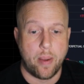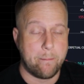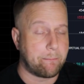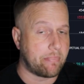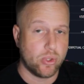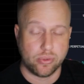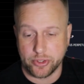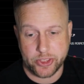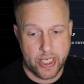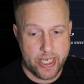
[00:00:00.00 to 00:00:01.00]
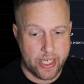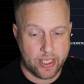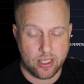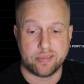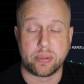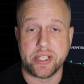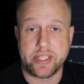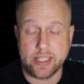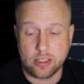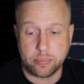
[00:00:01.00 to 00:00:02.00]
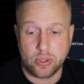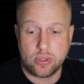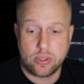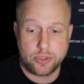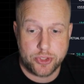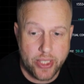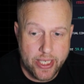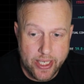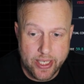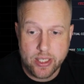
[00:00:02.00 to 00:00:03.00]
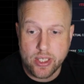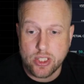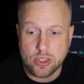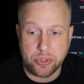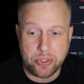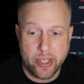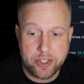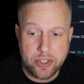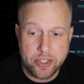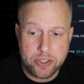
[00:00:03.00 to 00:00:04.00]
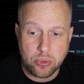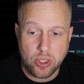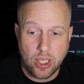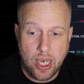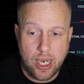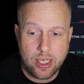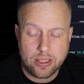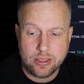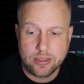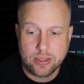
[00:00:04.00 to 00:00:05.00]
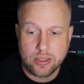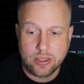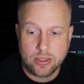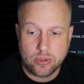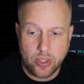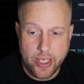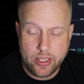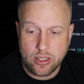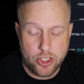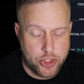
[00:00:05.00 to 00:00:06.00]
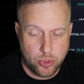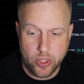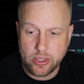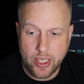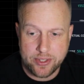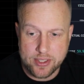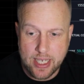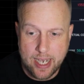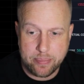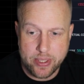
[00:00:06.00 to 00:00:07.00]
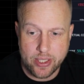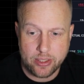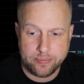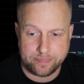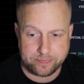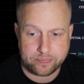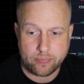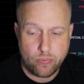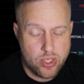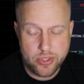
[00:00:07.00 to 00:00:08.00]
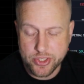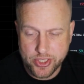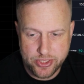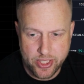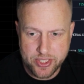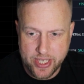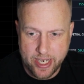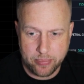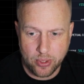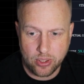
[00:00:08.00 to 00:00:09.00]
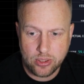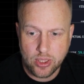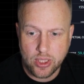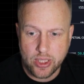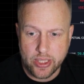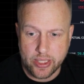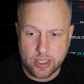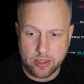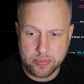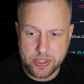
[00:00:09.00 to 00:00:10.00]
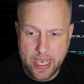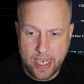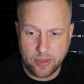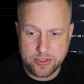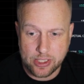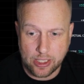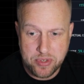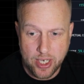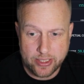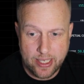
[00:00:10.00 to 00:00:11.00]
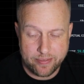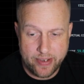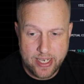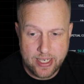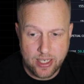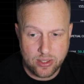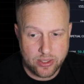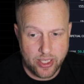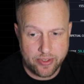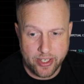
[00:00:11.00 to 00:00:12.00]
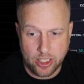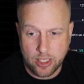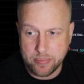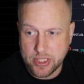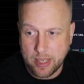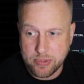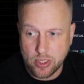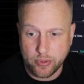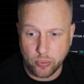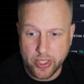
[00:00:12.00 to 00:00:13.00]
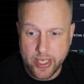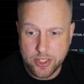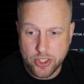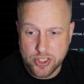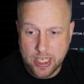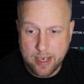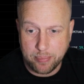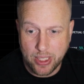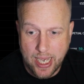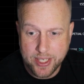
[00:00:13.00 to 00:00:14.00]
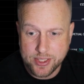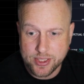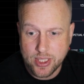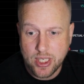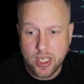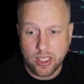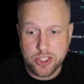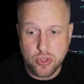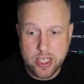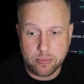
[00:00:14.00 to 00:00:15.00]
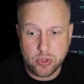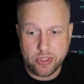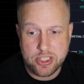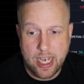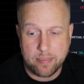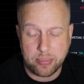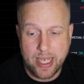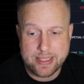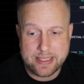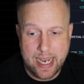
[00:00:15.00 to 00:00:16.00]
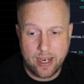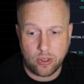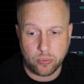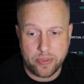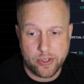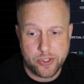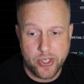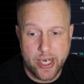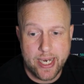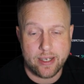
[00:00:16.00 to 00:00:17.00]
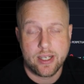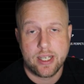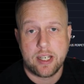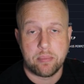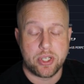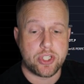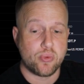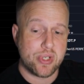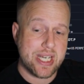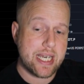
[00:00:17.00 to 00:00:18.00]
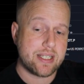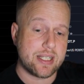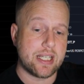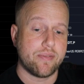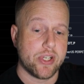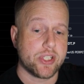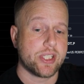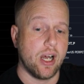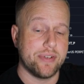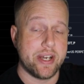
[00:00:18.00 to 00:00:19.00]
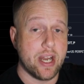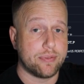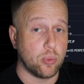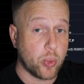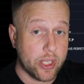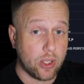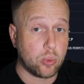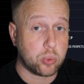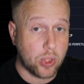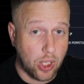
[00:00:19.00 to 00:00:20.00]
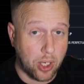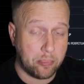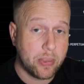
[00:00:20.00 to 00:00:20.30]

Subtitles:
beautiful trading, of predictable trading. So when you enter into a long, right, or a short at the top here, just as an example, it comes down. Sometimes you get that fake out and then it comes up. So if it would have hit your stop loss, because you need to move your stop loss down with your trade, but you need to give yourself enough wiggle room